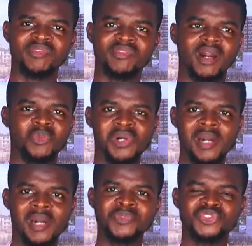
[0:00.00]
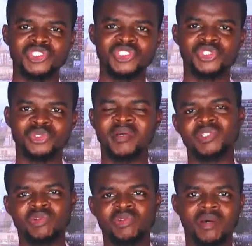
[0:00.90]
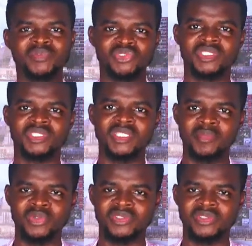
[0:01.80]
What happened to the Yorubas? What happened to the Igbos?